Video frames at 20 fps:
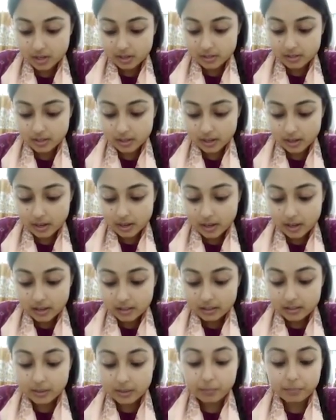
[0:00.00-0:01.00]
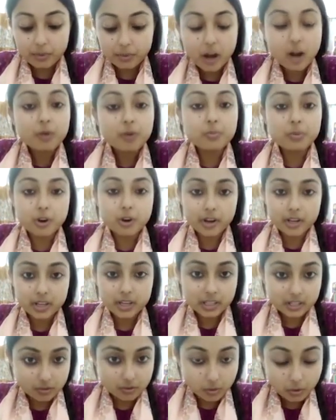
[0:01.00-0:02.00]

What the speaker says: See? The ploughboy is